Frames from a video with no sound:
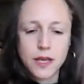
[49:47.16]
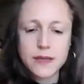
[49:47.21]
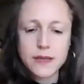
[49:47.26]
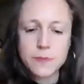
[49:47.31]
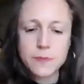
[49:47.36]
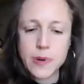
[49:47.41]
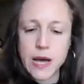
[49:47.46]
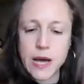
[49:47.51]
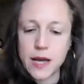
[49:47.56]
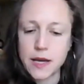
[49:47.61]

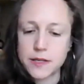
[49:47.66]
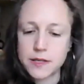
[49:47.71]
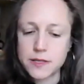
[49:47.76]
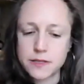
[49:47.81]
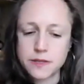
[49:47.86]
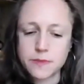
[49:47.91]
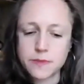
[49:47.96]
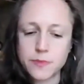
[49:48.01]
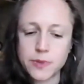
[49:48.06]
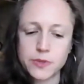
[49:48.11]

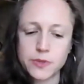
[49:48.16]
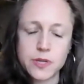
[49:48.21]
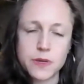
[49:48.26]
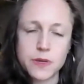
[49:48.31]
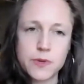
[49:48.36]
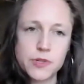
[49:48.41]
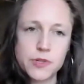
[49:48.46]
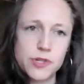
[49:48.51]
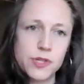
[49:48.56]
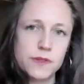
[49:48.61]
impact building
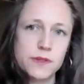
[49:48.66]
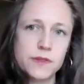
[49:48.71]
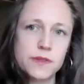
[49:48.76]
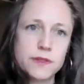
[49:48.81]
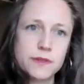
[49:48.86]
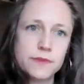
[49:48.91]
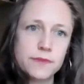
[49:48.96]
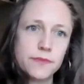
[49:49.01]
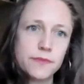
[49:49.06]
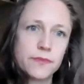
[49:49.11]

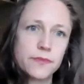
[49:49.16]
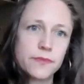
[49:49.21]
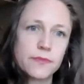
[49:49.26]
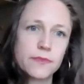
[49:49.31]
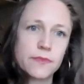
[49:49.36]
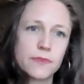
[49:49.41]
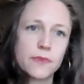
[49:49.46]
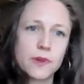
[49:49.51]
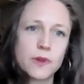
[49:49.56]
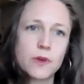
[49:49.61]
emissions,
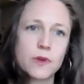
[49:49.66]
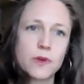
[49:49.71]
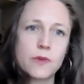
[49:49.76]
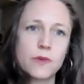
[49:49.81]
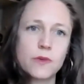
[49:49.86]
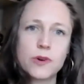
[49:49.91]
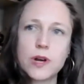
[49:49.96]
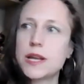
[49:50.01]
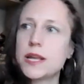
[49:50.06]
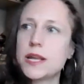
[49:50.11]

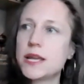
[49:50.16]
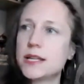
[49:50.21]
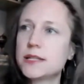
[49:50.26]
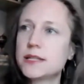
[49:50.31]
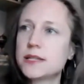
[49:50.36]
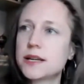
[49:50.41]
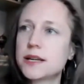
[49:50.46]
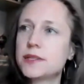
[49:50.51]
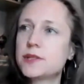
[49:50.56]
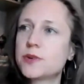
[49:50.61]
or any
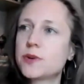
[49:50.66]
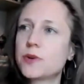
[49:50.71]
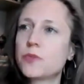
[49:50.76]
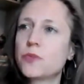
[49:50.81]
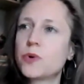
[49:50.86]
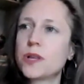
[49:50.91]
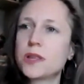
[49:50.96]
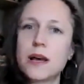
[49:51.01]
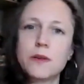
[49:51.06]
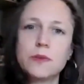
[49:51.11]
insights on
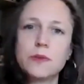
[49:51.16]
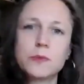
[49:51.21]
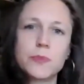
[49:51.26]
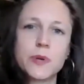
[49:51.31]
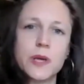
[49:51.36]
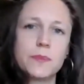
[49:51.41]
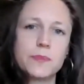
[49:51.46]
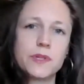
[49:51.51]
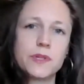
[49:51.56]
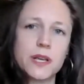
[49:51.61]
when that will be
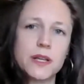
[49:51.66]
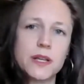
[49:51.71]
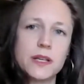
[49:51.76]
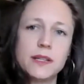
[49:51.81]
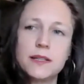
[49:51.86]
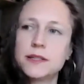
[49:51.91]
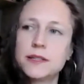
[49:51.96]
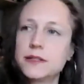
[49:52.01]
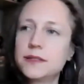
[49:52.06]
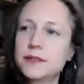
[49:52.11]

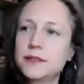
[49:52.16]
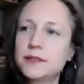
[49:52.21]
updated?